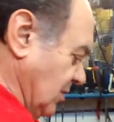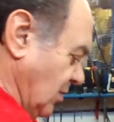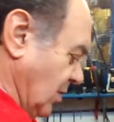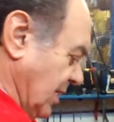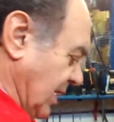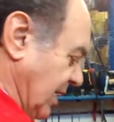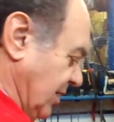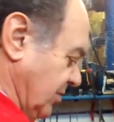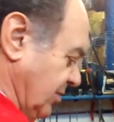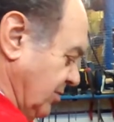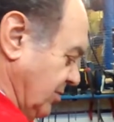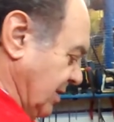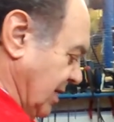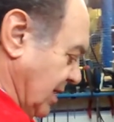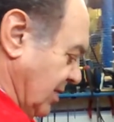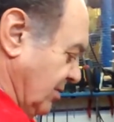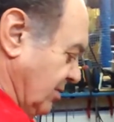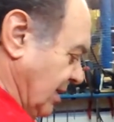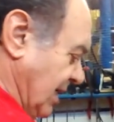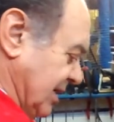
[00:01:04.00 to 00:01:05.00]
So what I do
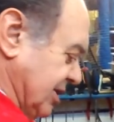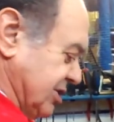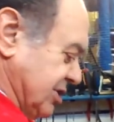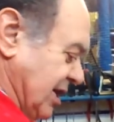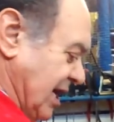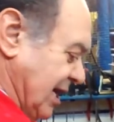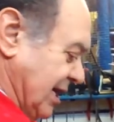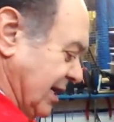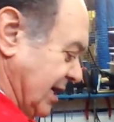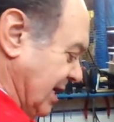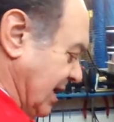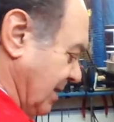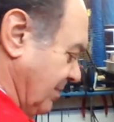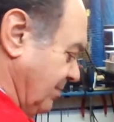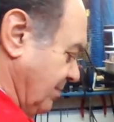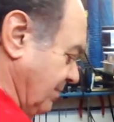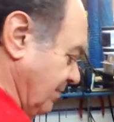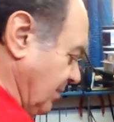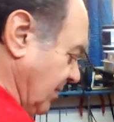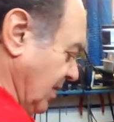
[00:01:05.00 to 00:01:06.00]
now, I shine it
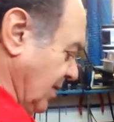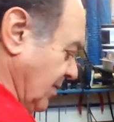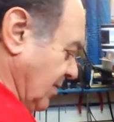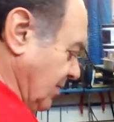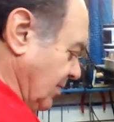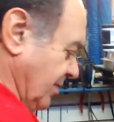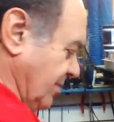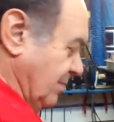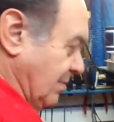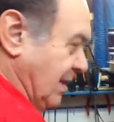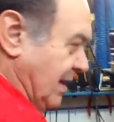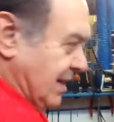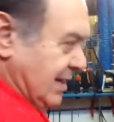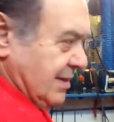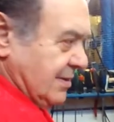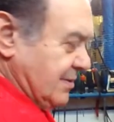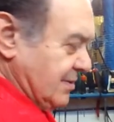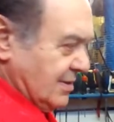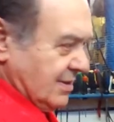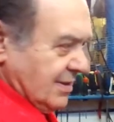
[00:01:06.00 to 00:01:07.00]
up with
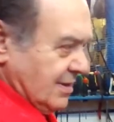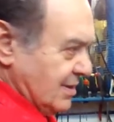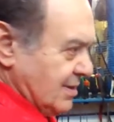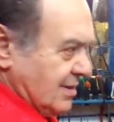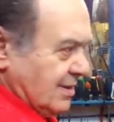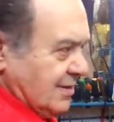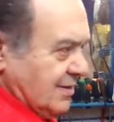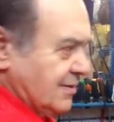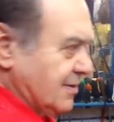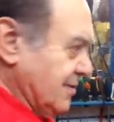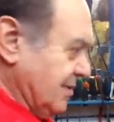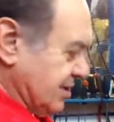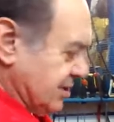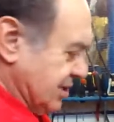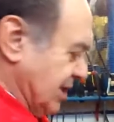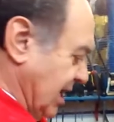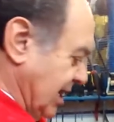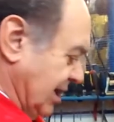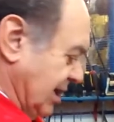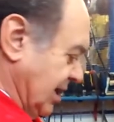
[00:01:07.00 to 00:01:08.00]
my
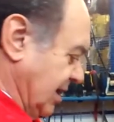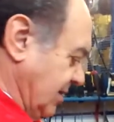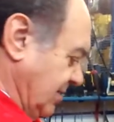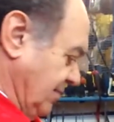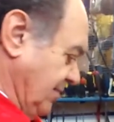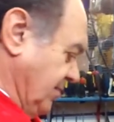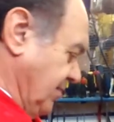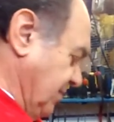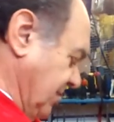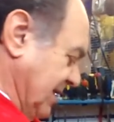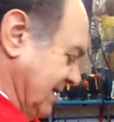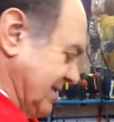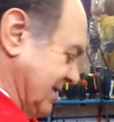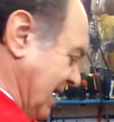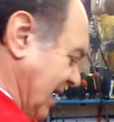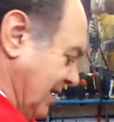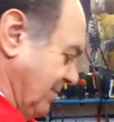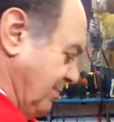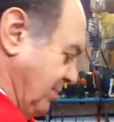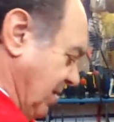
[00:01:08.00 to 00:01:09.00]
shiny
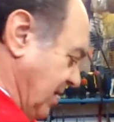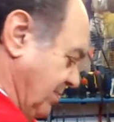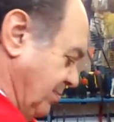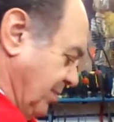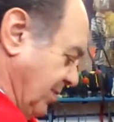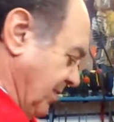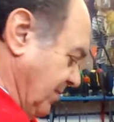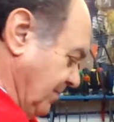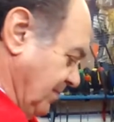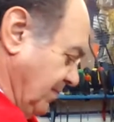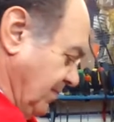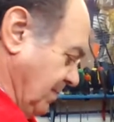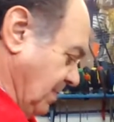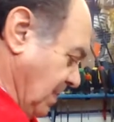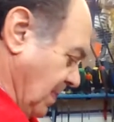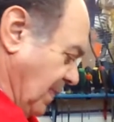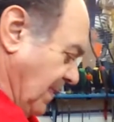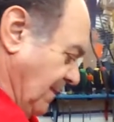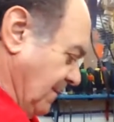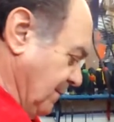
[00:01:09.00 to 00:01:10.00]
sandpaper.
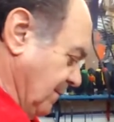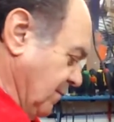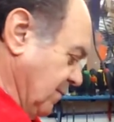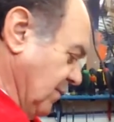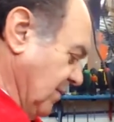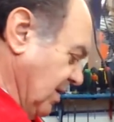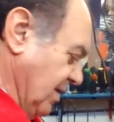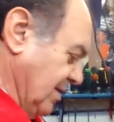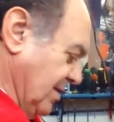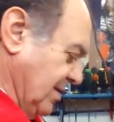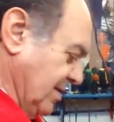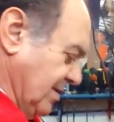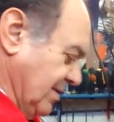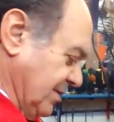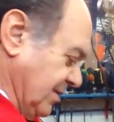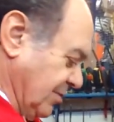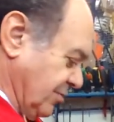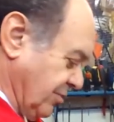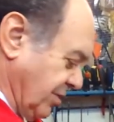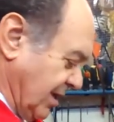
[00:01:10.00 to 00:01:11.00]

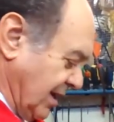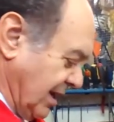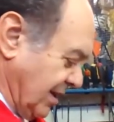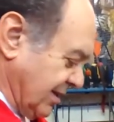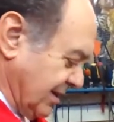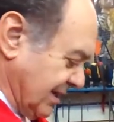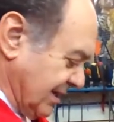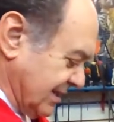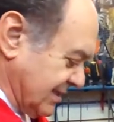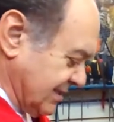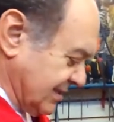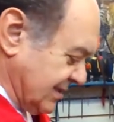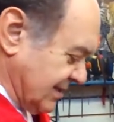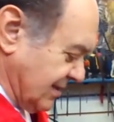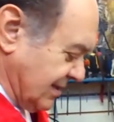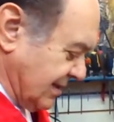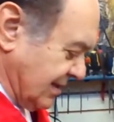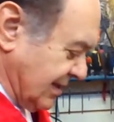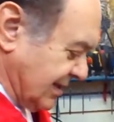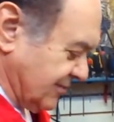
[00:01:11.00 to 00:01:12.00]
The grit on this
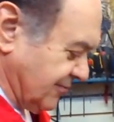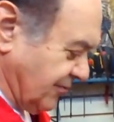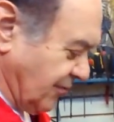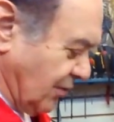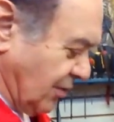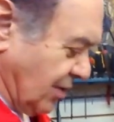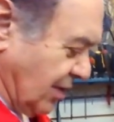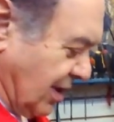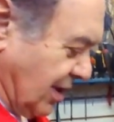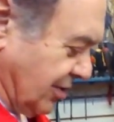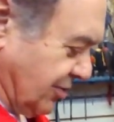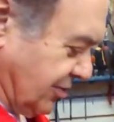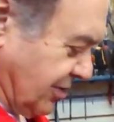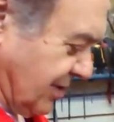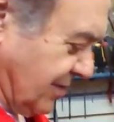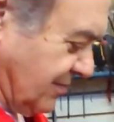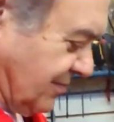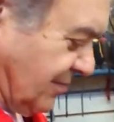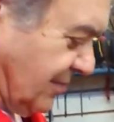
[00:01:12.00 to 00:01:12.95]
is 400,